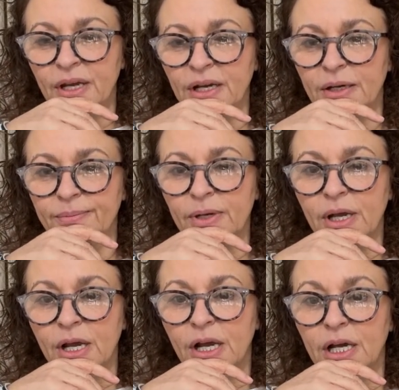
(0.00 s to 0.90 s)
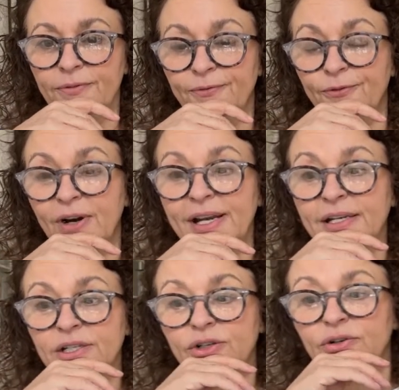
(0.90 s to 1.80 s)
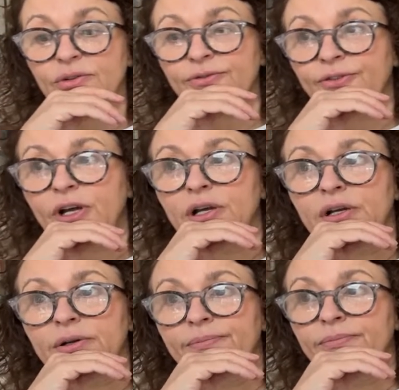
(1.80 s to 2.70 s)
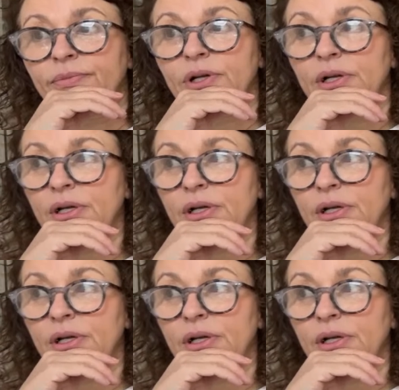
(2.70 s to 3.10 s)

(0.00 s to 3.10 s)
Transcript: Um, a friend of um,